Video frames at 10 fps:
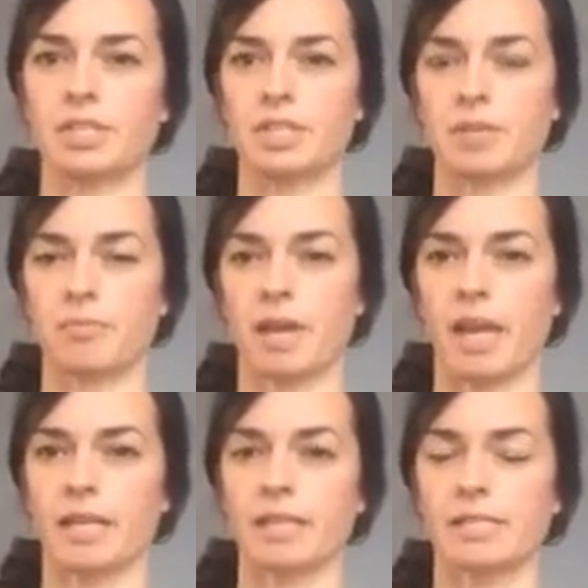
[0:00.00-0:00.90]
Jim
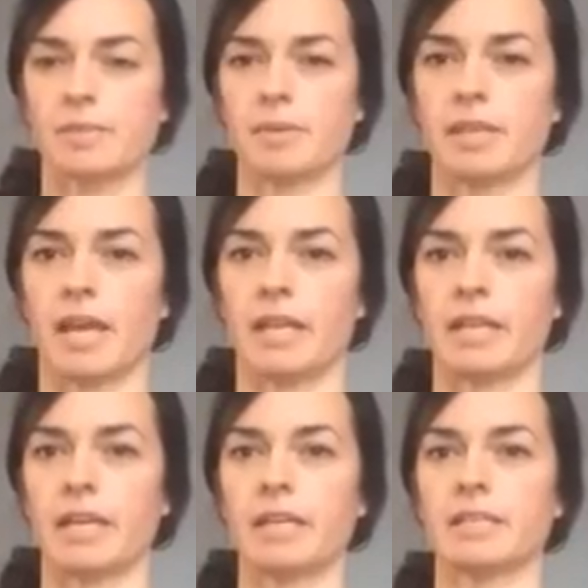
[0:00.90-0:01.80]
and Elizabeth
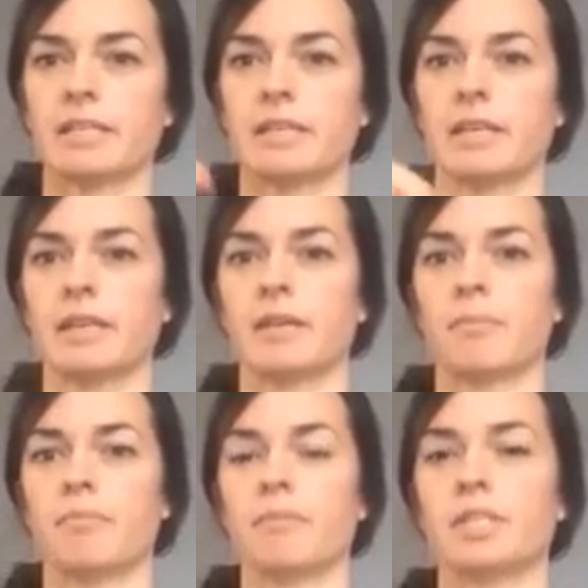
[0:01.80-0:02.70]
Elliot,
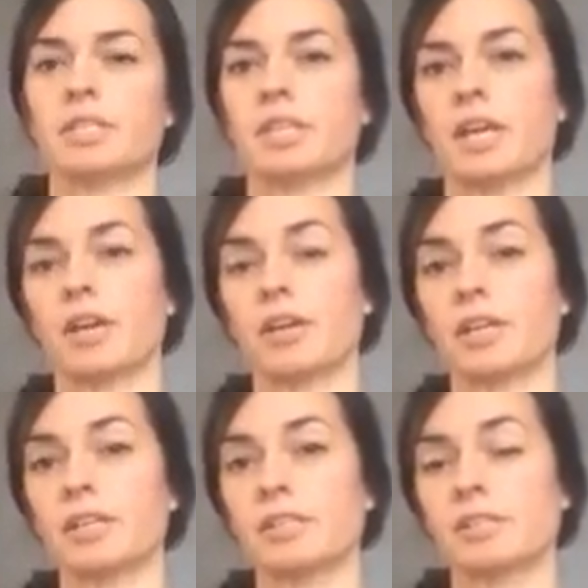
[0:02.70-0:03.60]

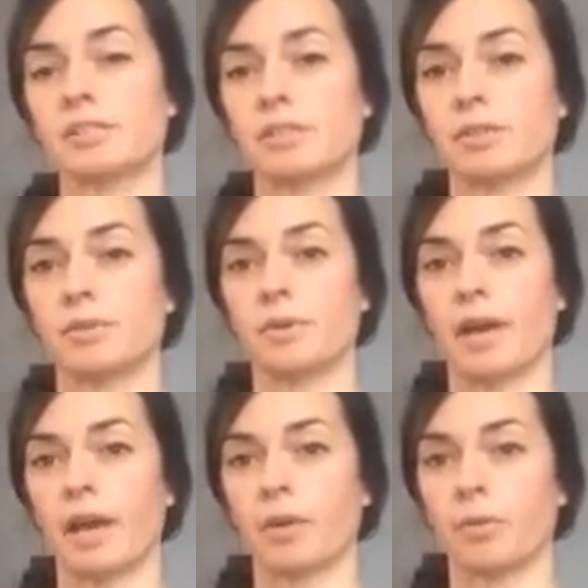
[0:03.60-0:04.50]
missionaries to
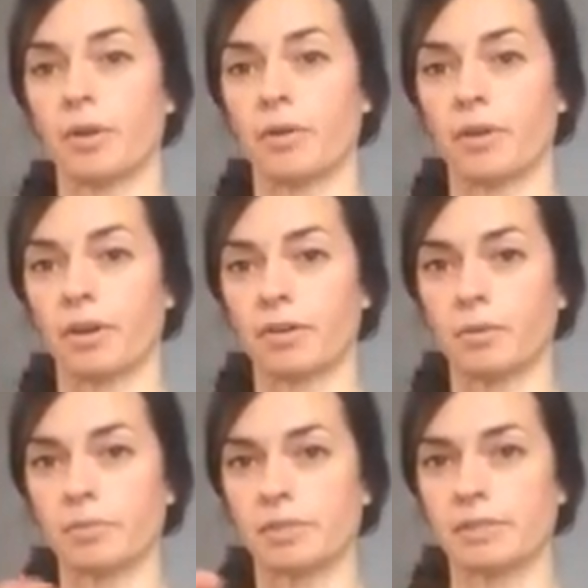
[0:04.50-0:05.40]
Ecuador,
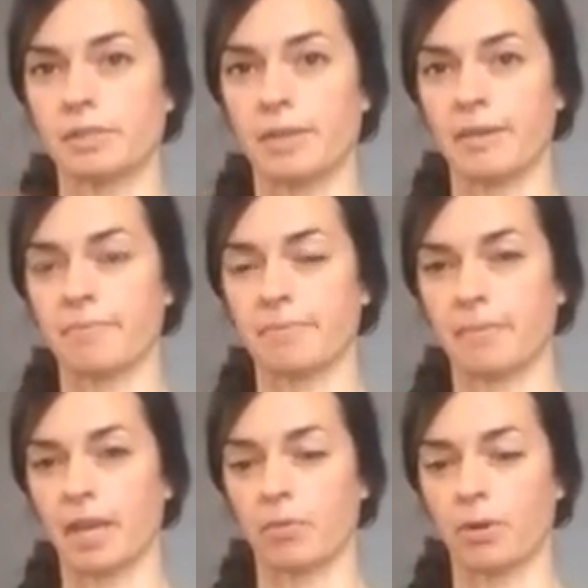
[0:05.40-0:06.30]

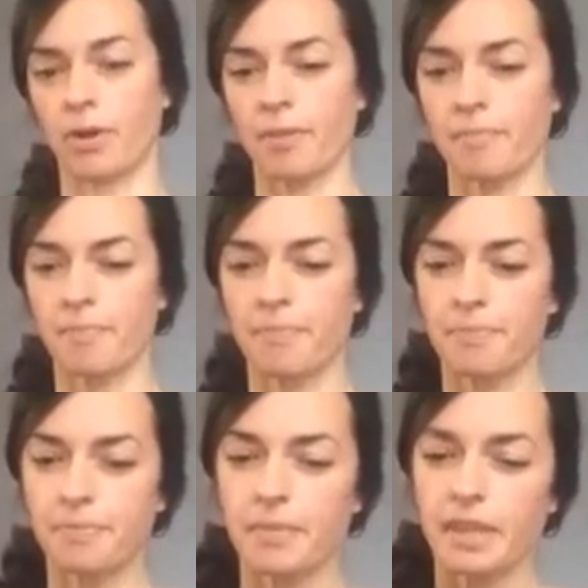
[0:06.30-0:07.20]
Ecuador,
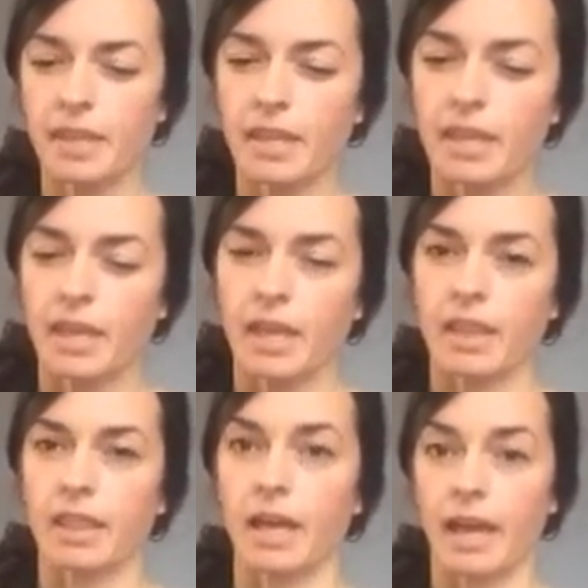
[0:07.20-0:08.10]

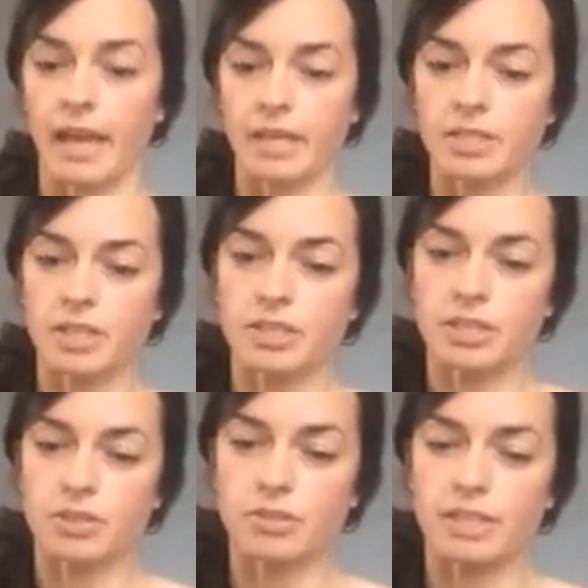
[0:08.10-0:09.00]
the
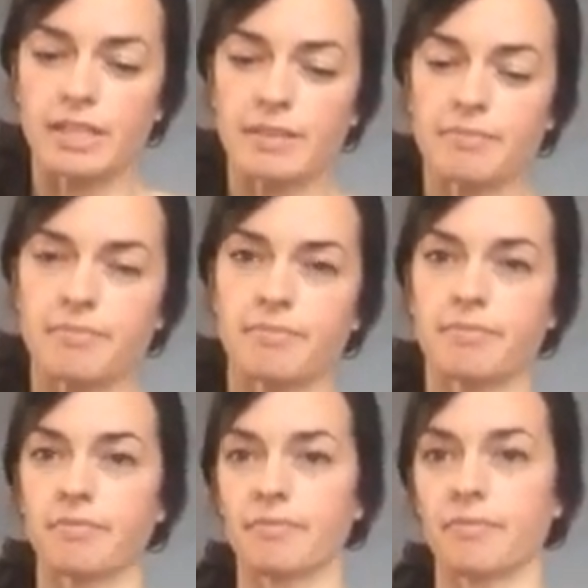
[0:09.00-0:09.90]
Antarctic Treaty,
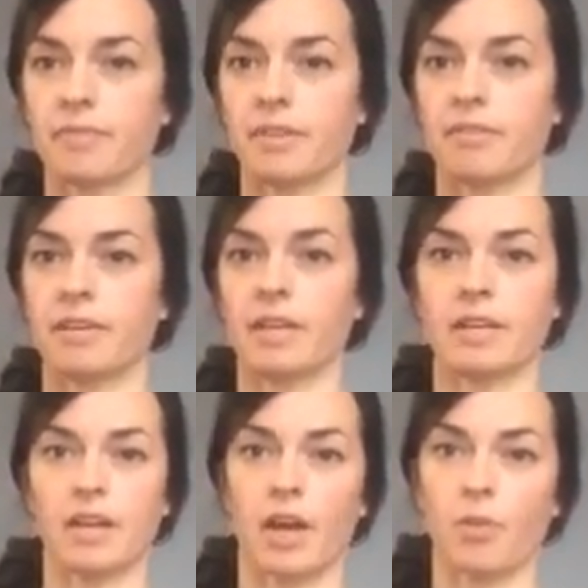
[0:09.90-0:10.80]
the
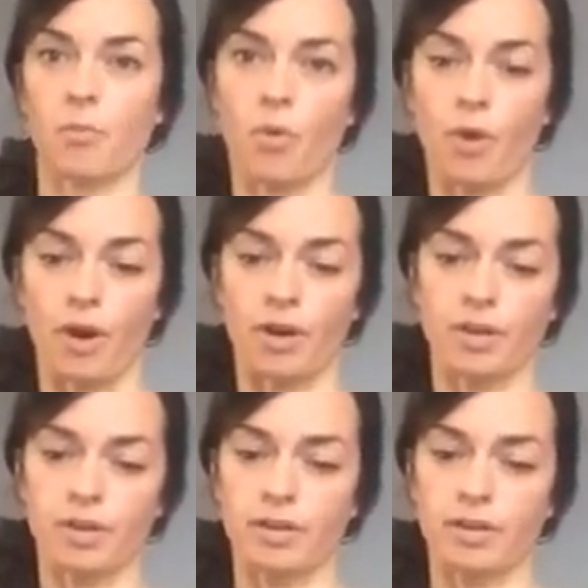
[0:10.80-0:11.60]
Vietnam War,